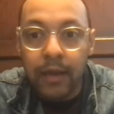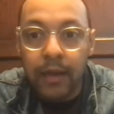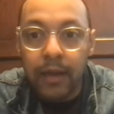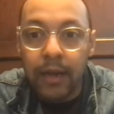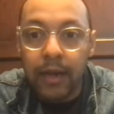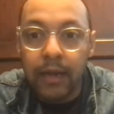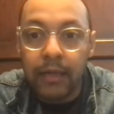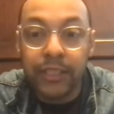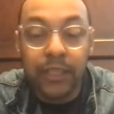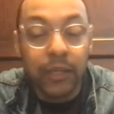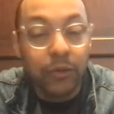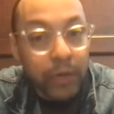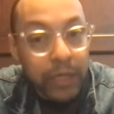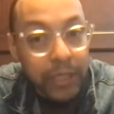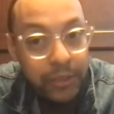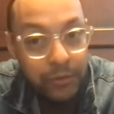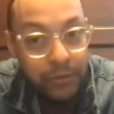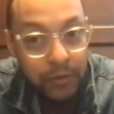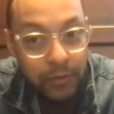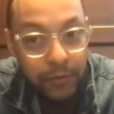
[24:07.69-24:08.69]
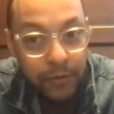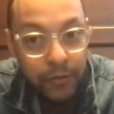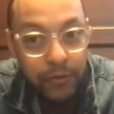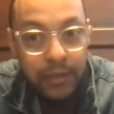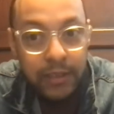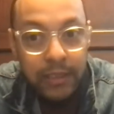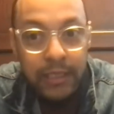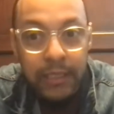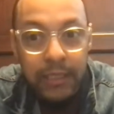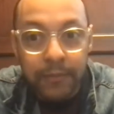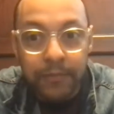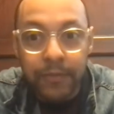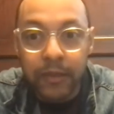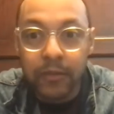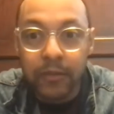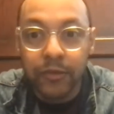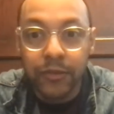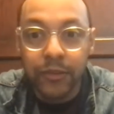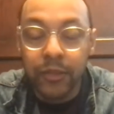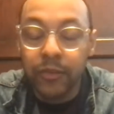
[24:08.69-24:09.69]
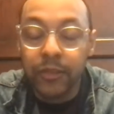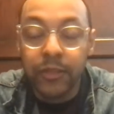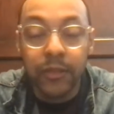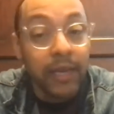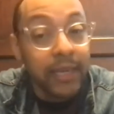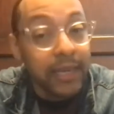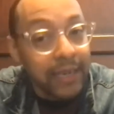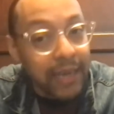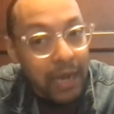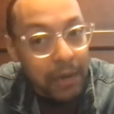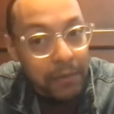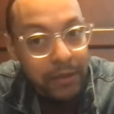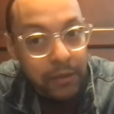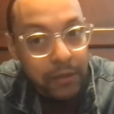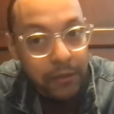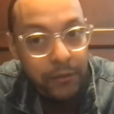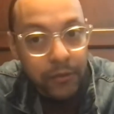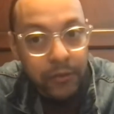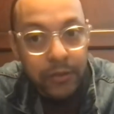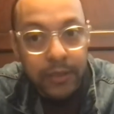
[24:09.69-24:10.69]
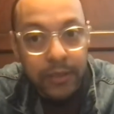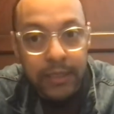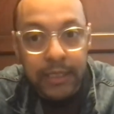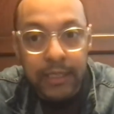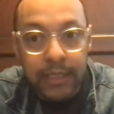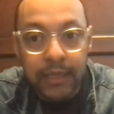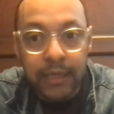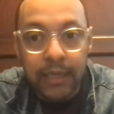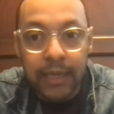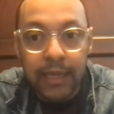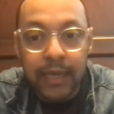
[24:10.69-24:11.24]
generational diversity, socioeconomic diversity.